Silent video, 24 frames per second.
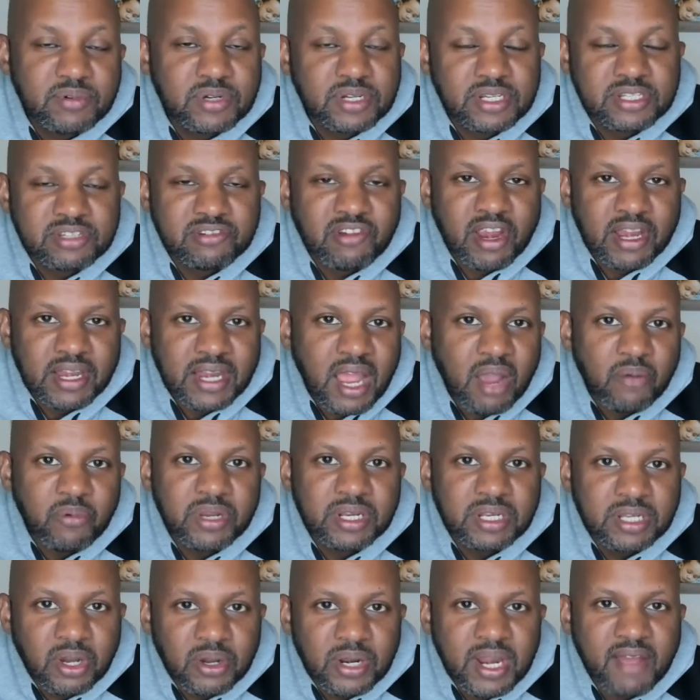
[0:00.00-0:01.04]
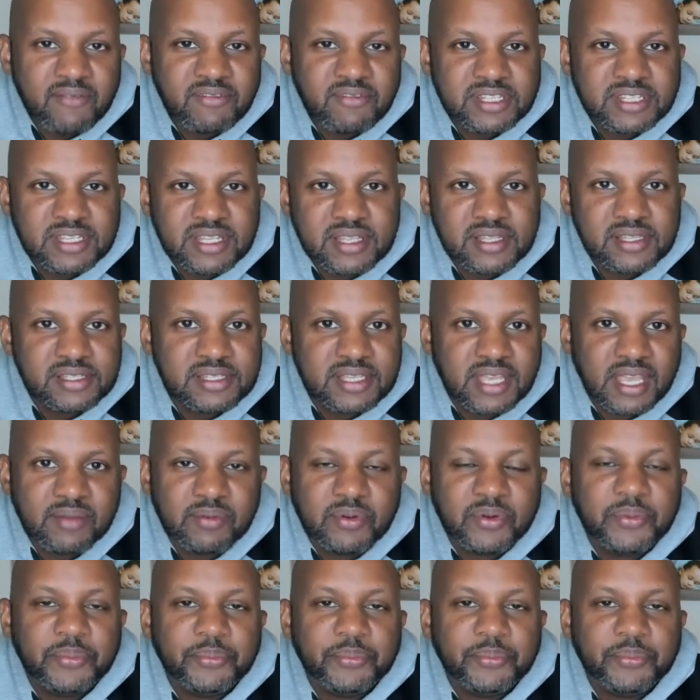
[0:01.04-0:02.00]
Because right now we don't have a seat at the table.